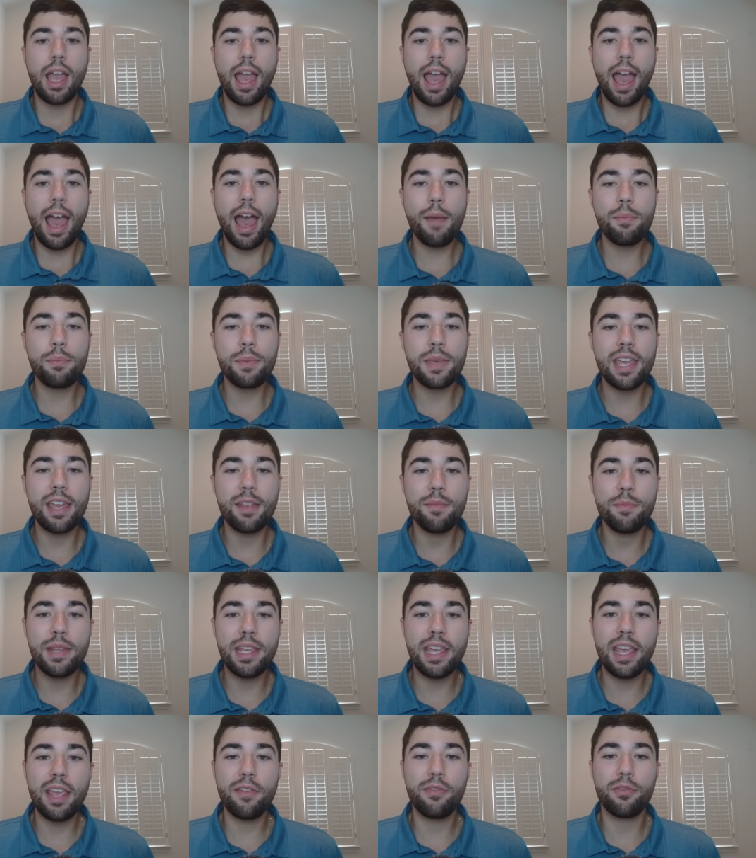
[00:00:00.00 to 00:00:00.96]
Happy N
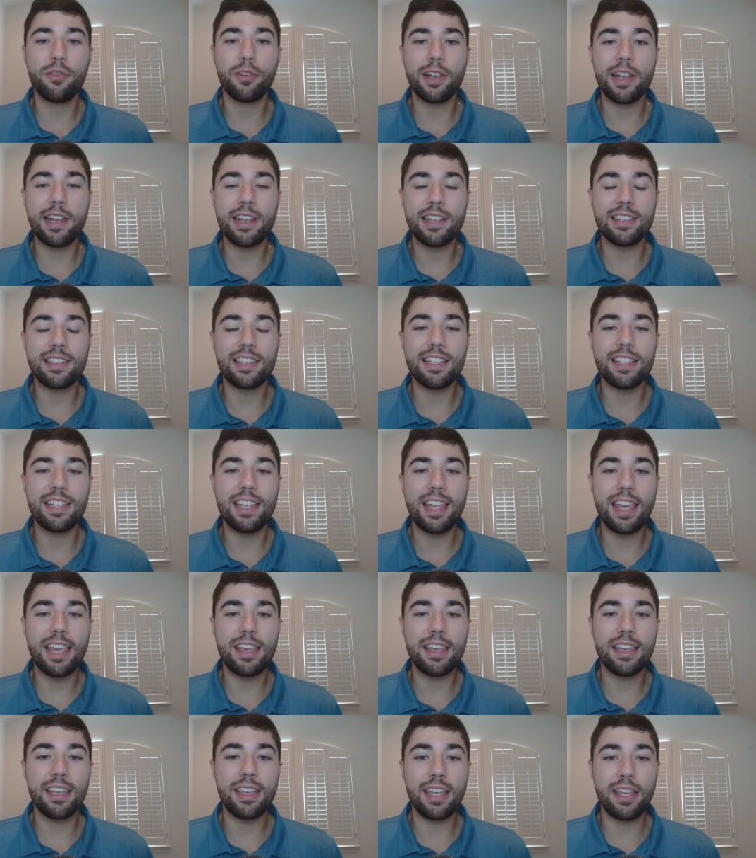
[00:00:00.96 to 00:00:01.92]
B A Free Agency
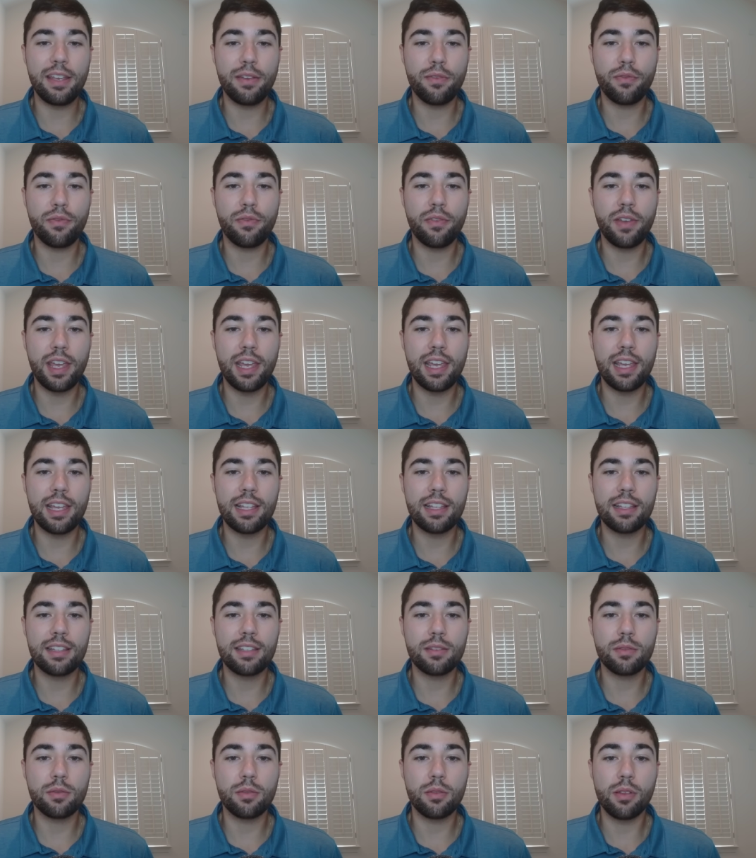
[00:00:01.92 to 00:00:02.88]
Day, Heat
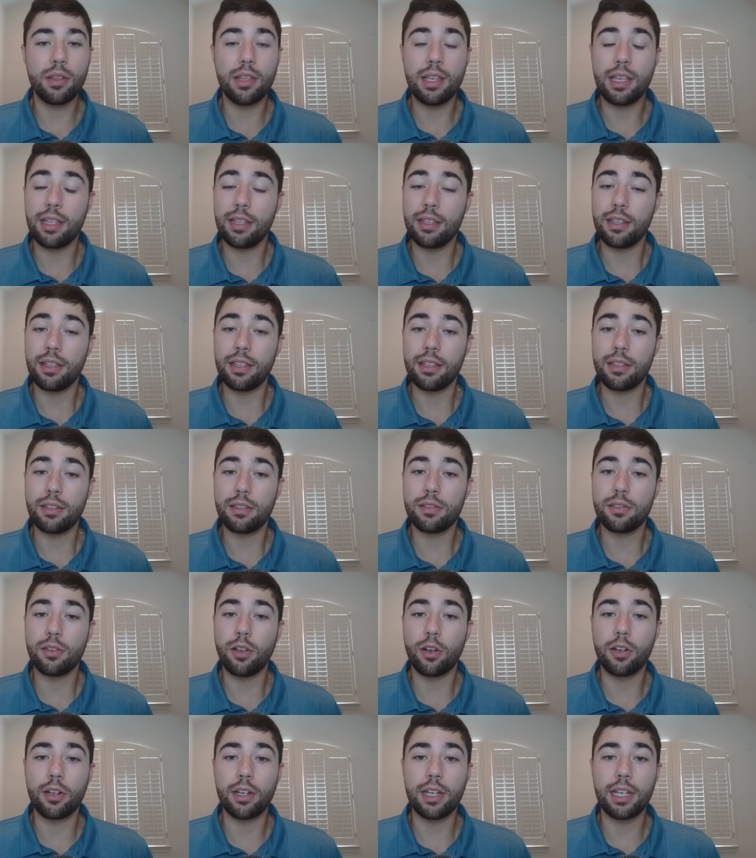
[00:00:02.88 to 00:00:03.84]
fans. It is
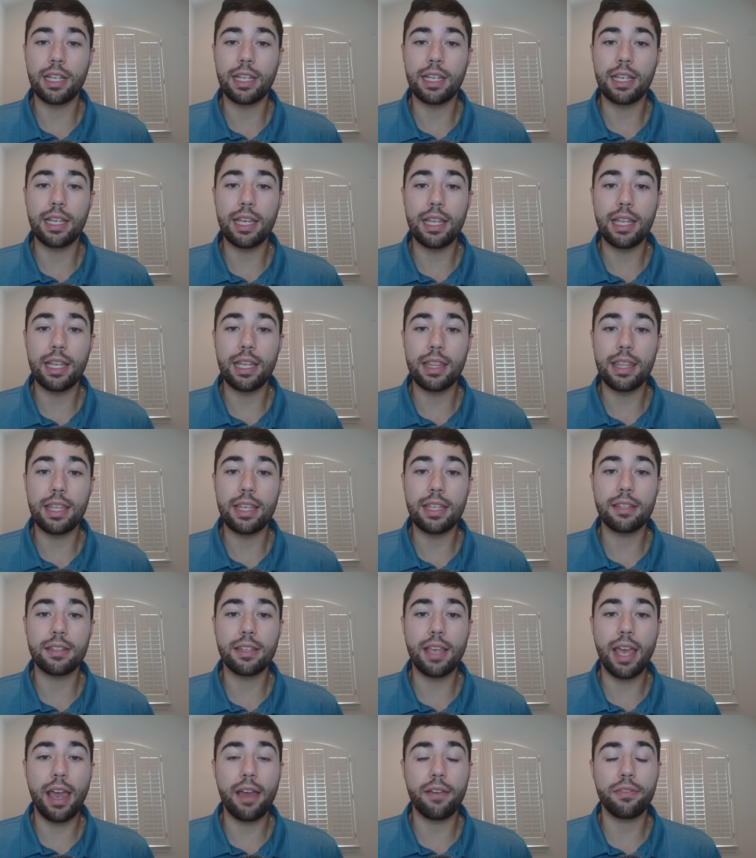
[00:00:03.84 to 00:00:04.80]
starting
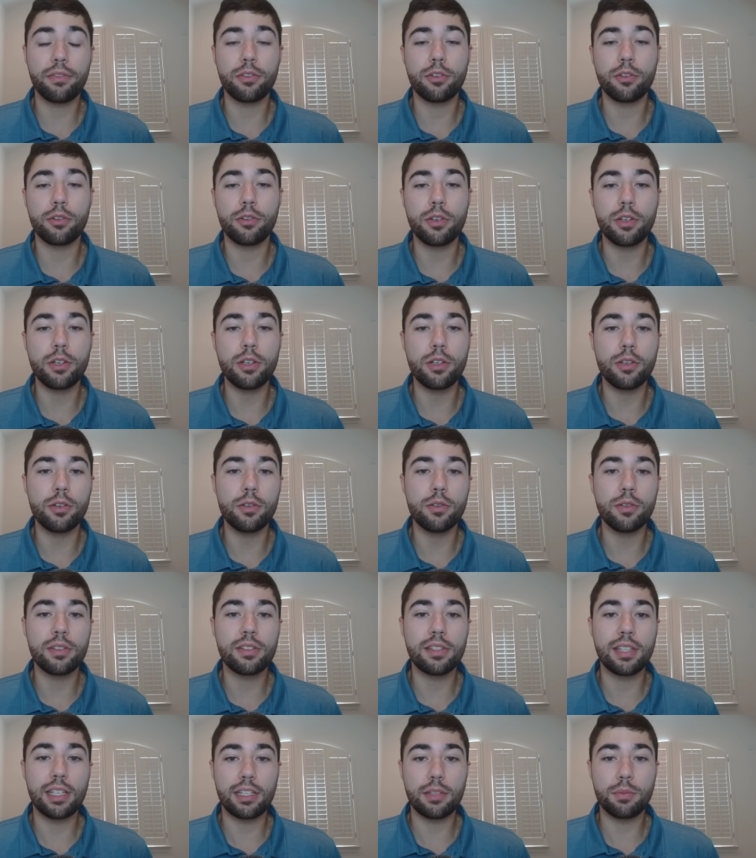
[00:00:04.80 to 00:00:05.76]
this afternoon.
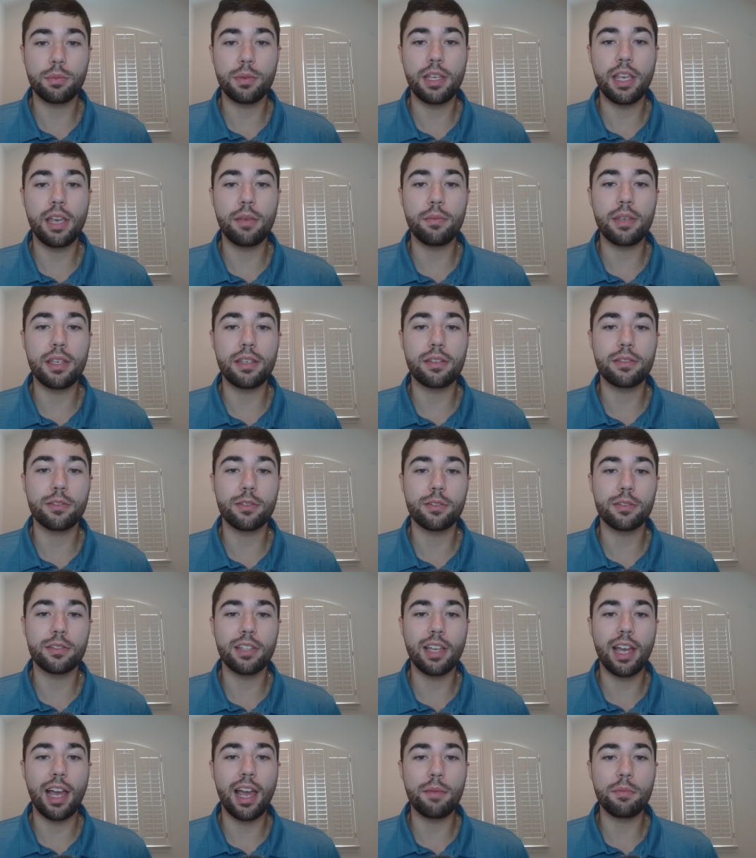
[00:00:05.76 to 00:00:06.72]
six p m
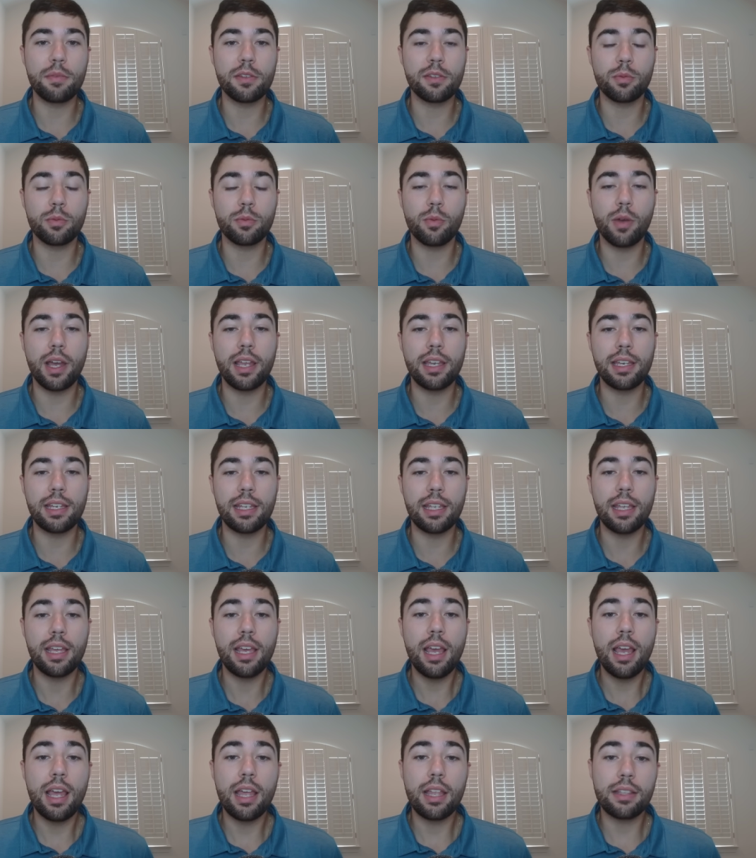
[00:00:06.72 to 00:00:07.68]
Eastern Time is when
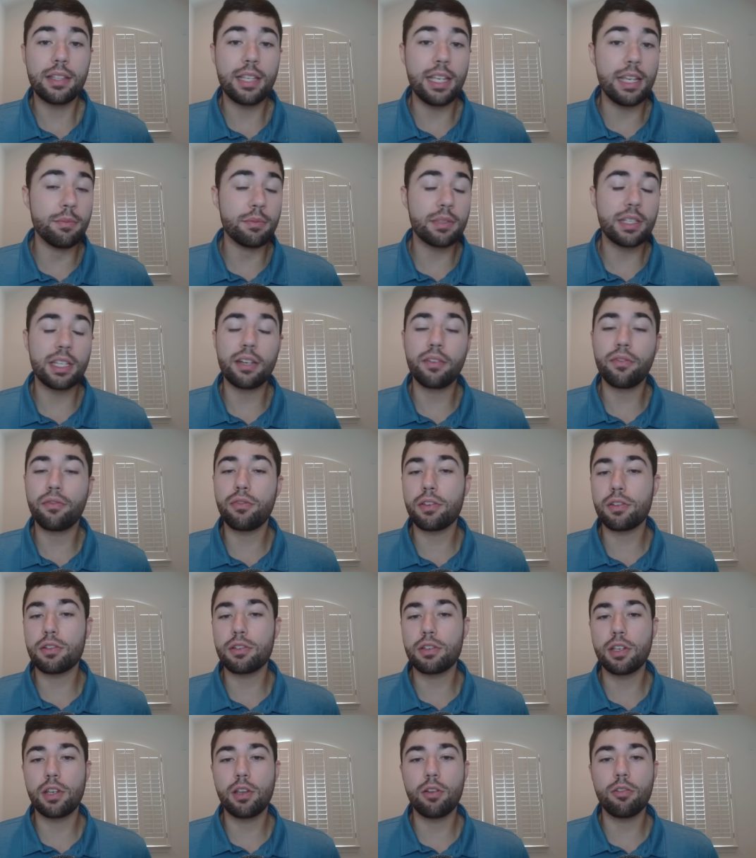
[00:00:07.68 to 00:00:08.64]
teams can
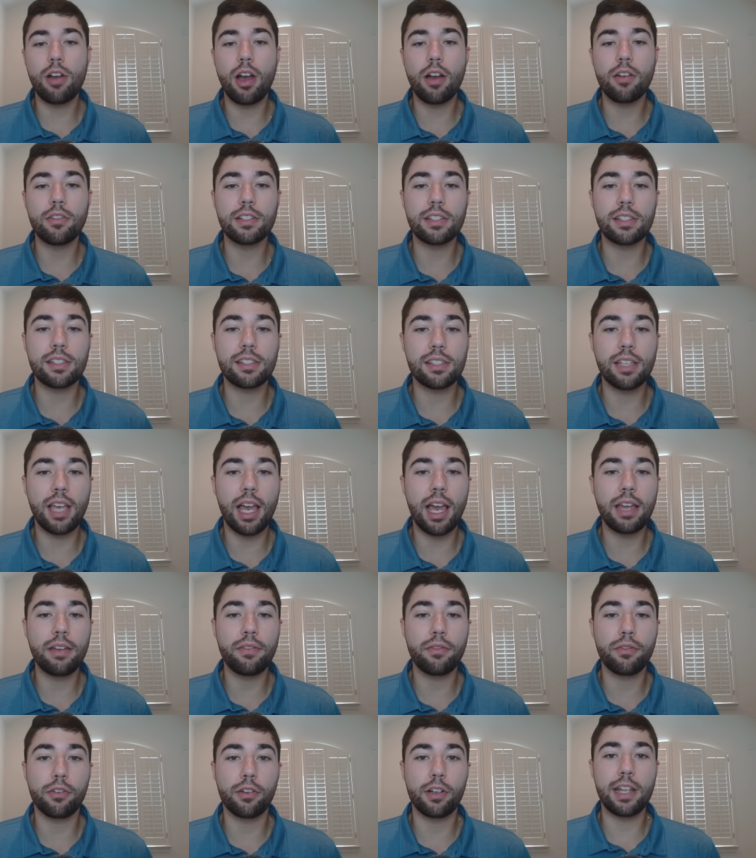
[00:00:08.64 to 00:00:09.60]
officially go out and
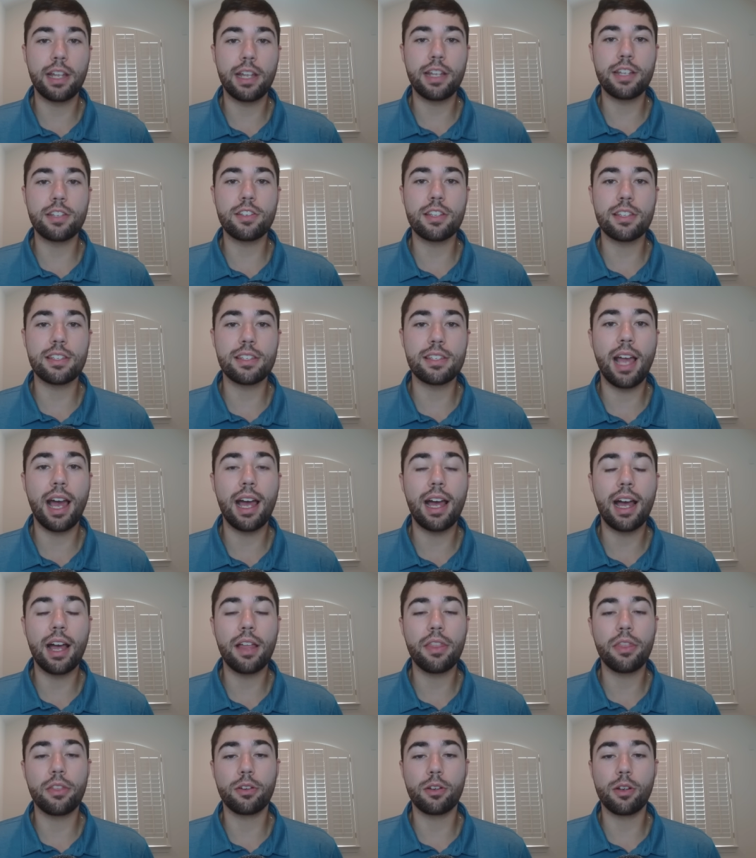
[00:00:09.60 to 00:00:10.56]
sign free agents not
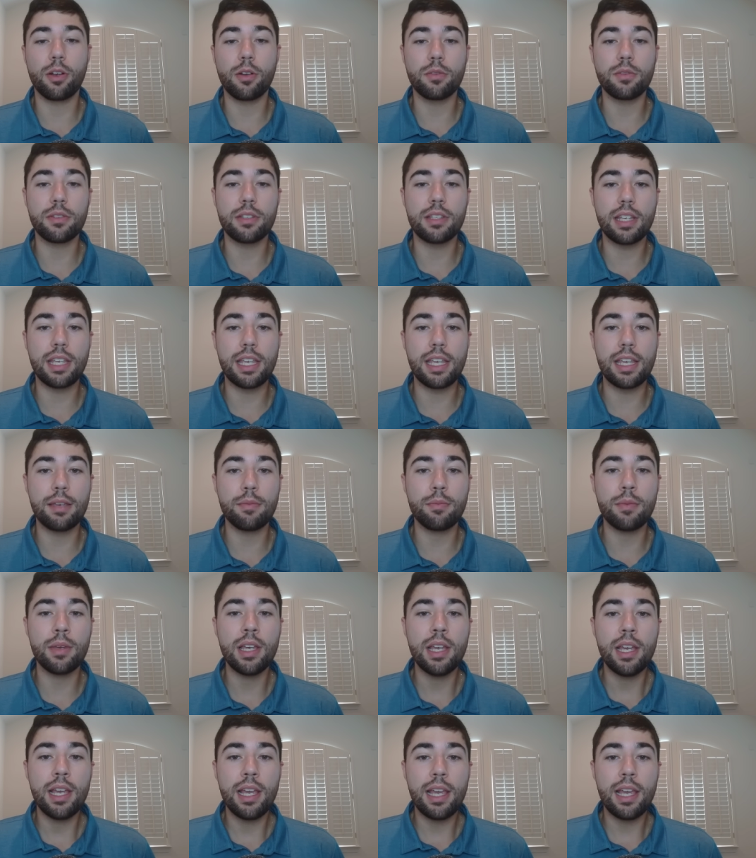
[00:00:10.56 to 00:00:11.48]
on their own team.